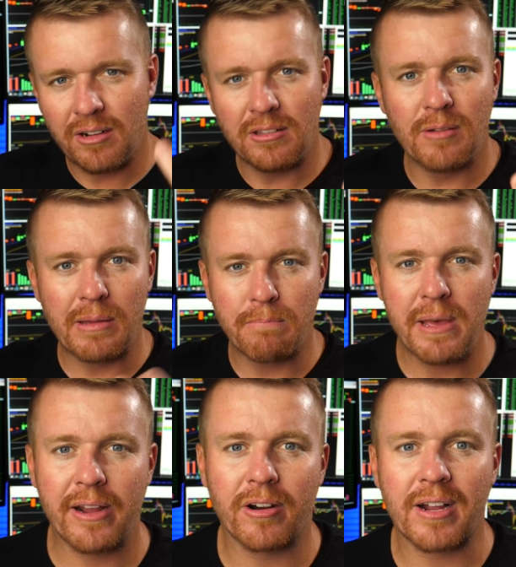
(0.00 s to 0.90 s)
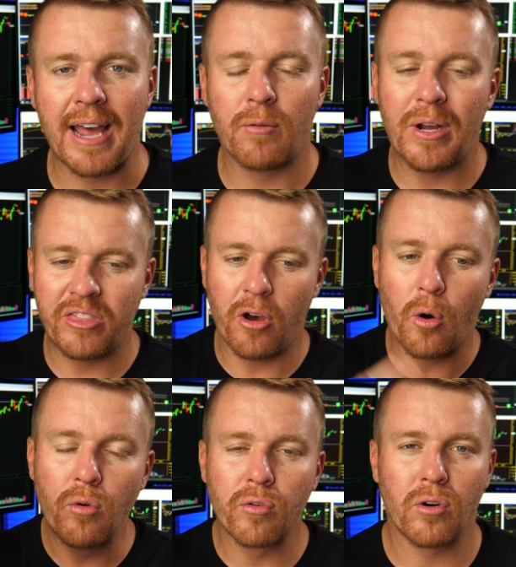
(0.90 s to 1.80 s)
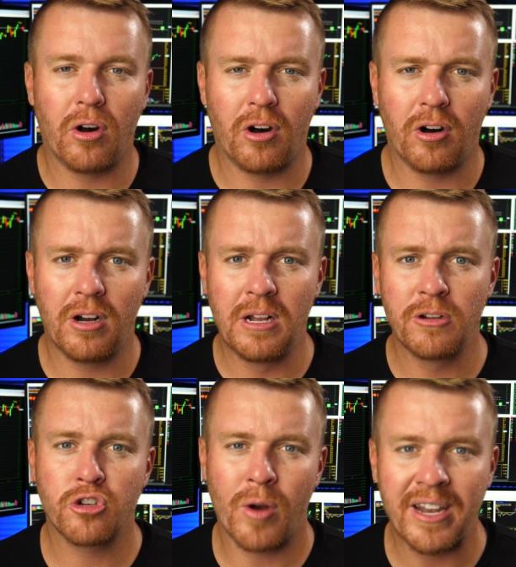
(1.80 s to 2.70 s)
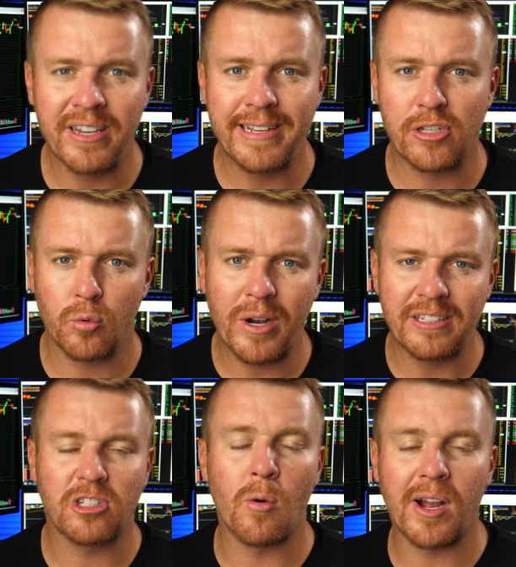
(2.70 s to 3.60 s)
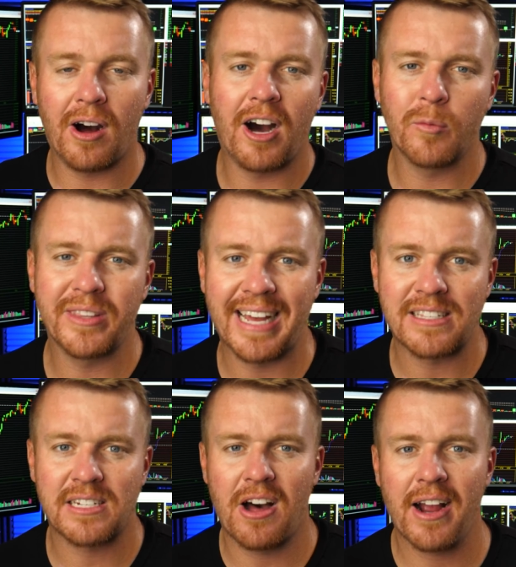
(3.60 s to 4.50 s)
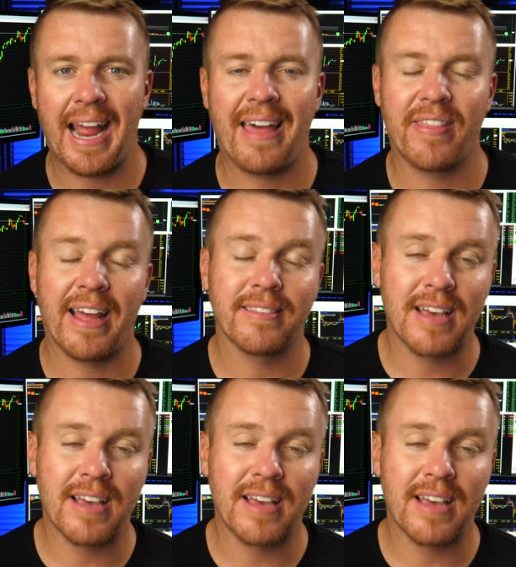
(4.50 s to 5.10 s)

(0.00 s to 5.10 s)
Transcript: you know, a little bit bigger, kind of what the overall trend is or what is going on with that stock at that